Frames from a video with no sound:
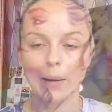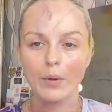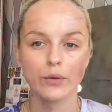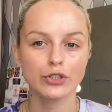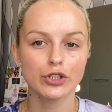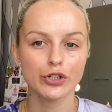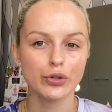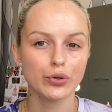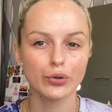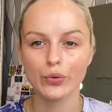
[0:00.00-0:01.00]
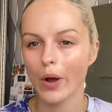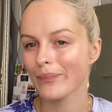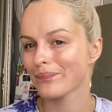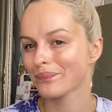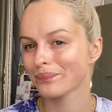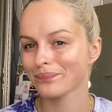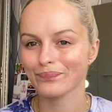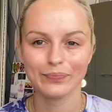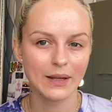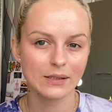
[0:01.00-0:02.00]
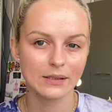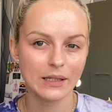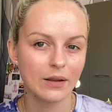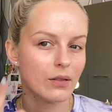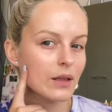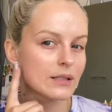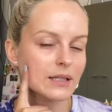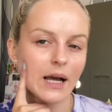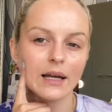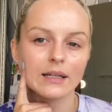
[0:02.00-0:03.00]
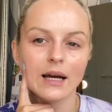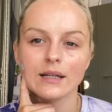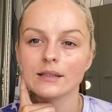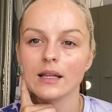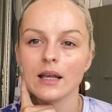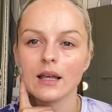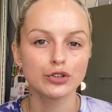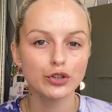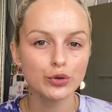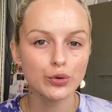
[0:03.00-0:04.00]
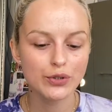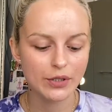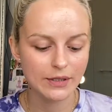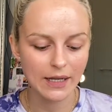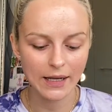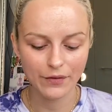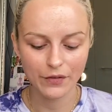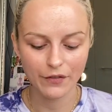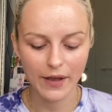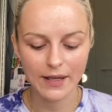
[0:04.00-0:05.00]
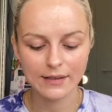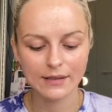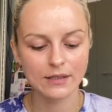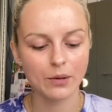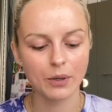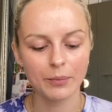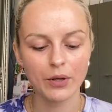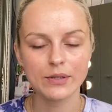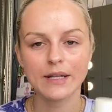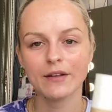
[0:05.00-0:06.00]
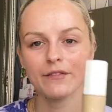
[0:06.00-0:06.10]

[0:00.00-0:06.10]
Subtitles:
I'm going to do, let's see, this side as the do's side of the face. So I'm going to be using the